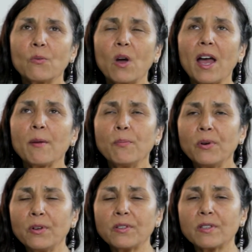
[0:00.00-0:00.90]
I
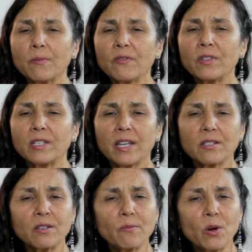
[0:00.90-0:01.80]
put some of the
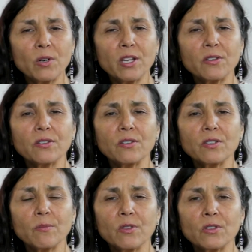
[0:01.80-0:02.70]
testimonials and some of the